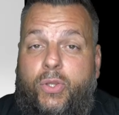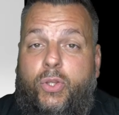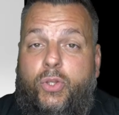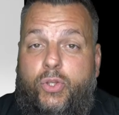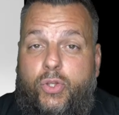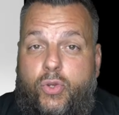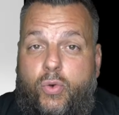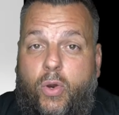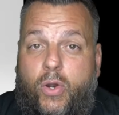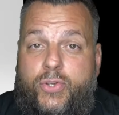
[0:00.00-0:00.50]

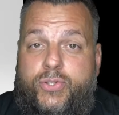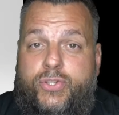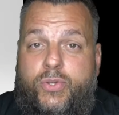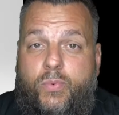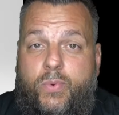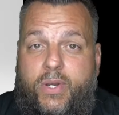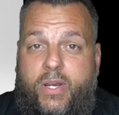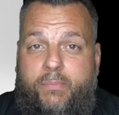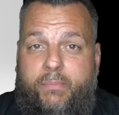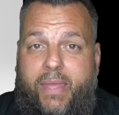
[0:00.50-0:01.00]
you also
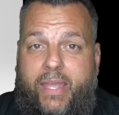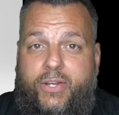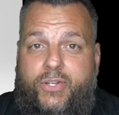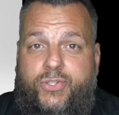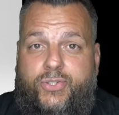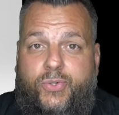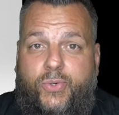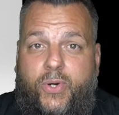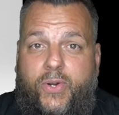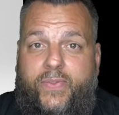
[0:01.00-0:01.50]
want to make
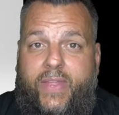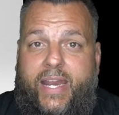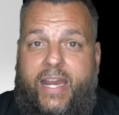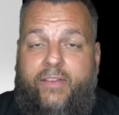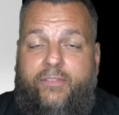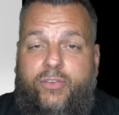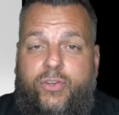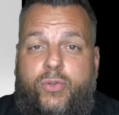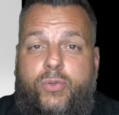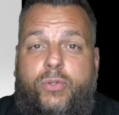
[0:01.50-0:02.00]
sure that
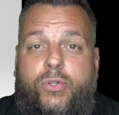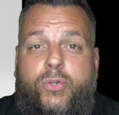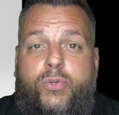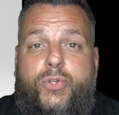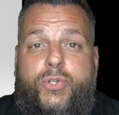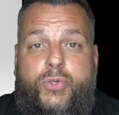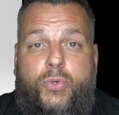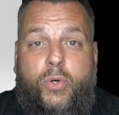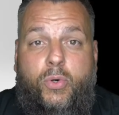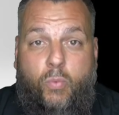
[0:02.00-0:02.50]
if you
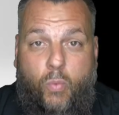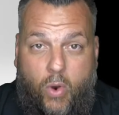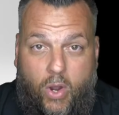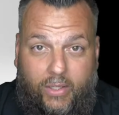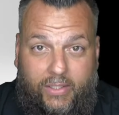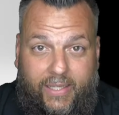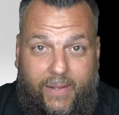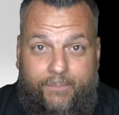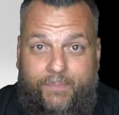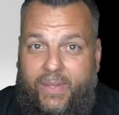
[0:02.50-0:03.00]
lose your
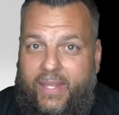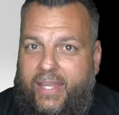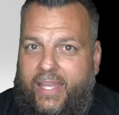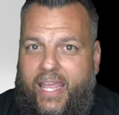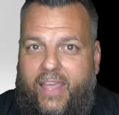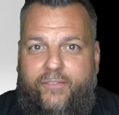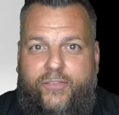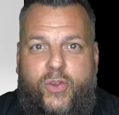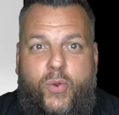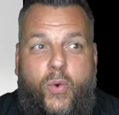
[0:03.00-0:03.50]
wallet,
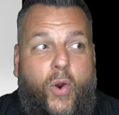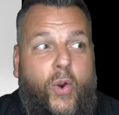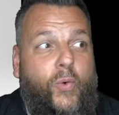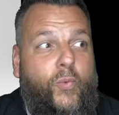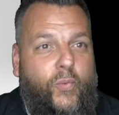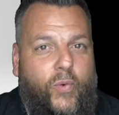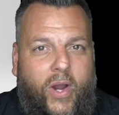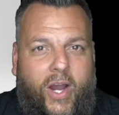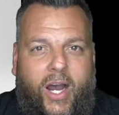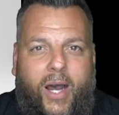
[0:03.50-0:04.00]
if you are
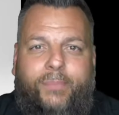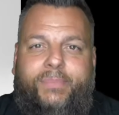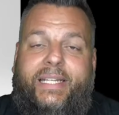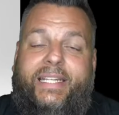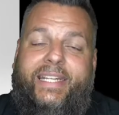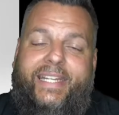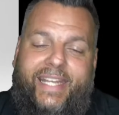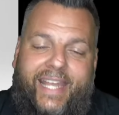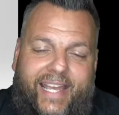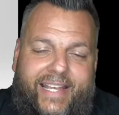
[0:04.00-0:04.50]
robbed,
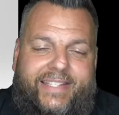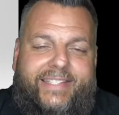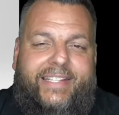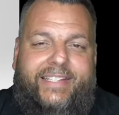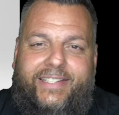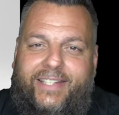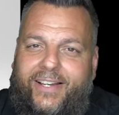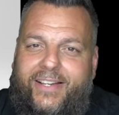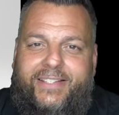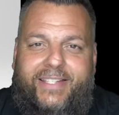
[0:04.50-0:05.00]
and yes,
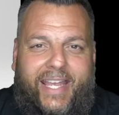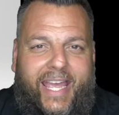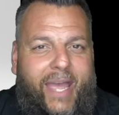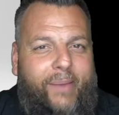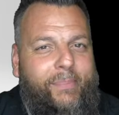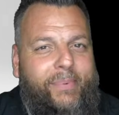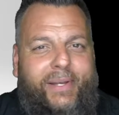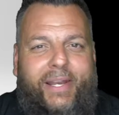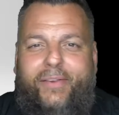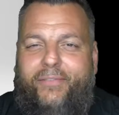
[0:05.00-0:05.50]
it does
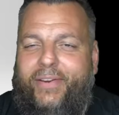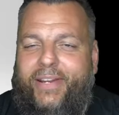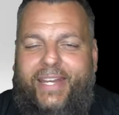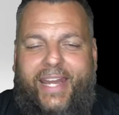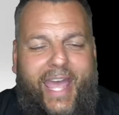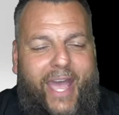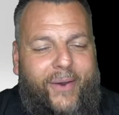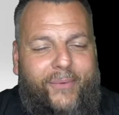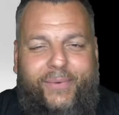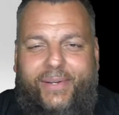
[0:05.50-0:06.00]
happen every
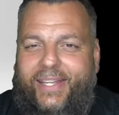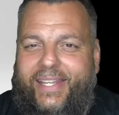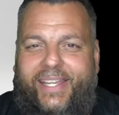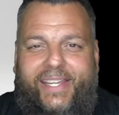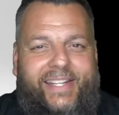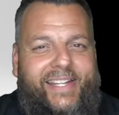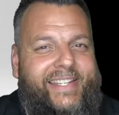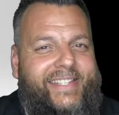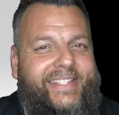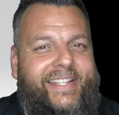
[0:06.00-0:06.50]
now and
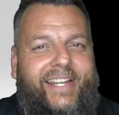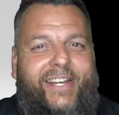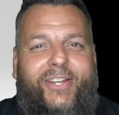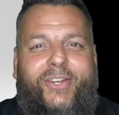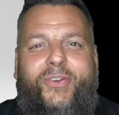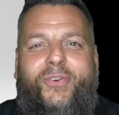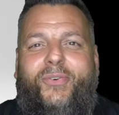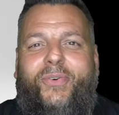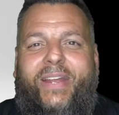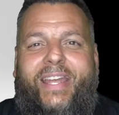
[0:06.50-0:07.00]
again, it's not a
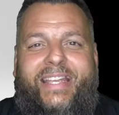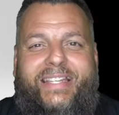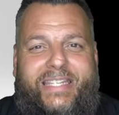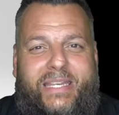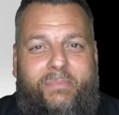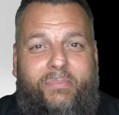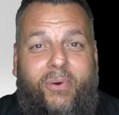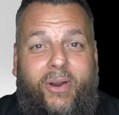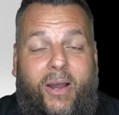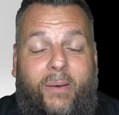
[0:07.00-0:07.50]

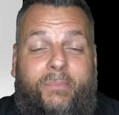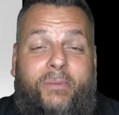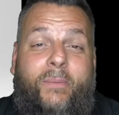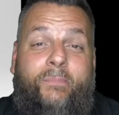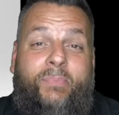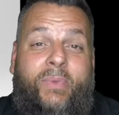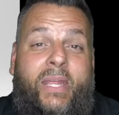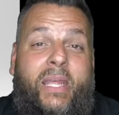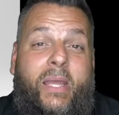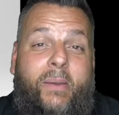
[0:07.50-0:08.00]
crazy
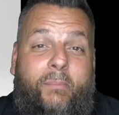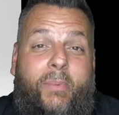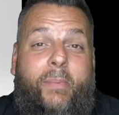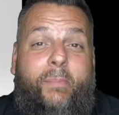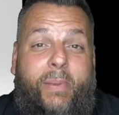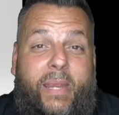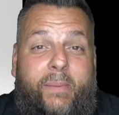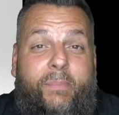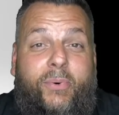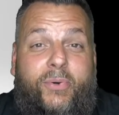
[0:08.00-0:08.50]
problem, but
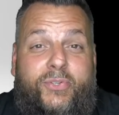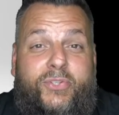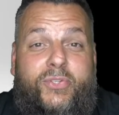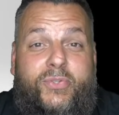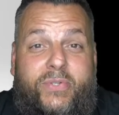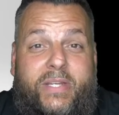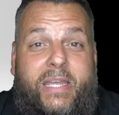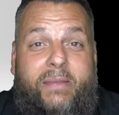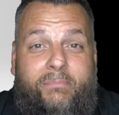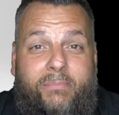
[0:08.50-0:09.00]
people
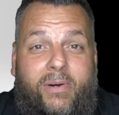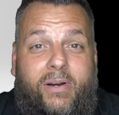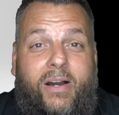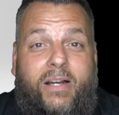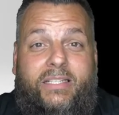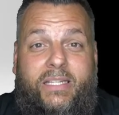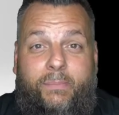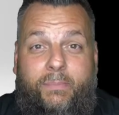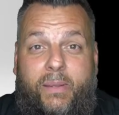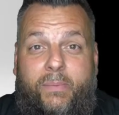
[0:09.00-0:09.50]
do get
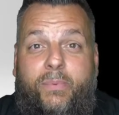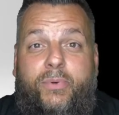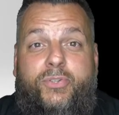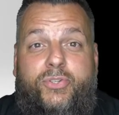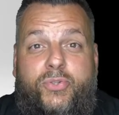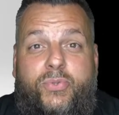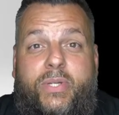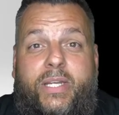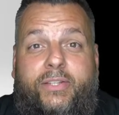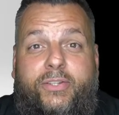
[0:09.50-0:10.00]
mugged and people
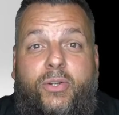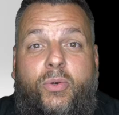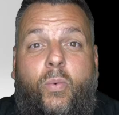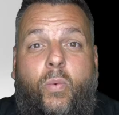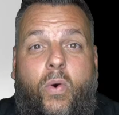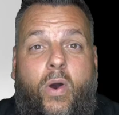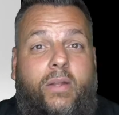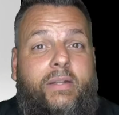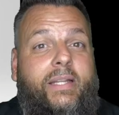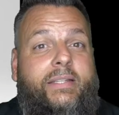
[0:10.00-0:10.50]
do get their
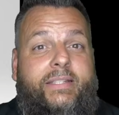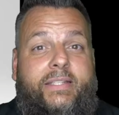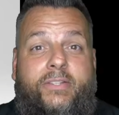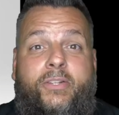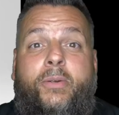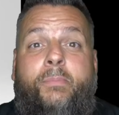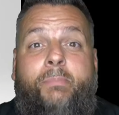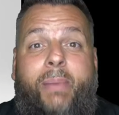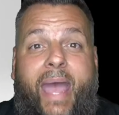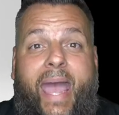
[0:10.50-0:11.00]
wallets and
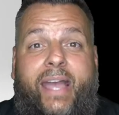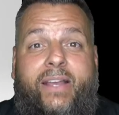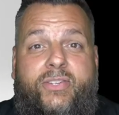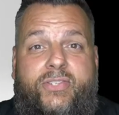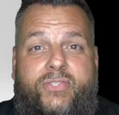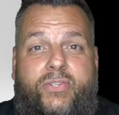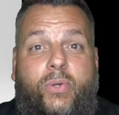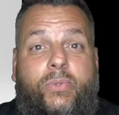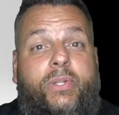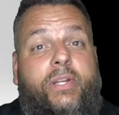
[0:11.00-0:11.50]
their bags
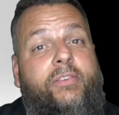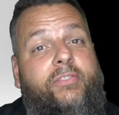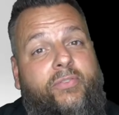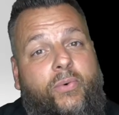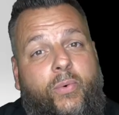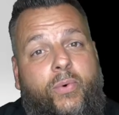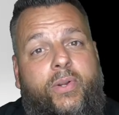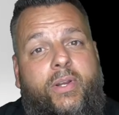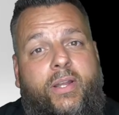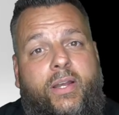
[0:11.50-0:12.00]
stolen in
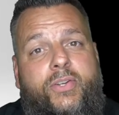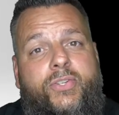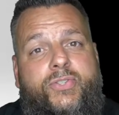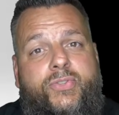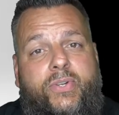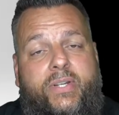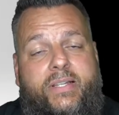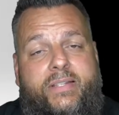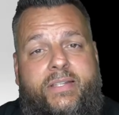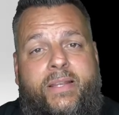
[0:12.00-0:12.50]
foreign
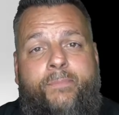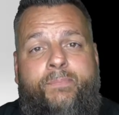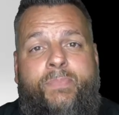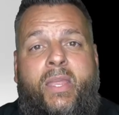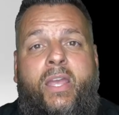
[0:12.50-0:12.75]
countries.